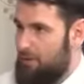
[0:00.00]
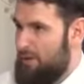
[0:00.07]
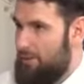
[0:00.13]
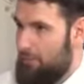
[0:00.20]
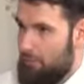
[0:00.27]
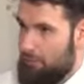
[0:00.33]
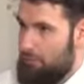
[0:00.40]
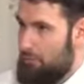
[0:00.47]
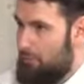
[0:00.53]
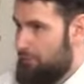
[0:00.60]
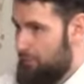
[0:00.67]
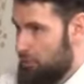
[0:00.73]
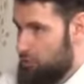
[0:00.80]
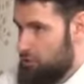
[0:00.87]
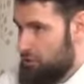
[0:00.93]
You got multiple
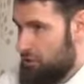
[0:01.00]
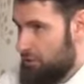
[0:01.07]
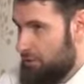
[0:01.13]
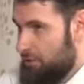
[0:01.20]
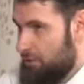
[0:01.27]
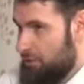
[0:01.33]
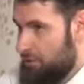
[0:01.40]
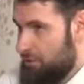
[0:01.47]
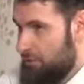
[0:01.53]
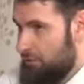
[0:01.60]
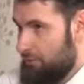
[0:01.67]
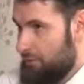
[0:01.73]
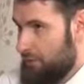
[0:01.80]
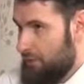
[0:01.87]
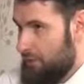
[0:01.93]
versions
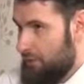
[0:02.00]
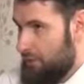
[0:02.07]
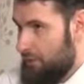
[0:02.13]
of the mm-hmm.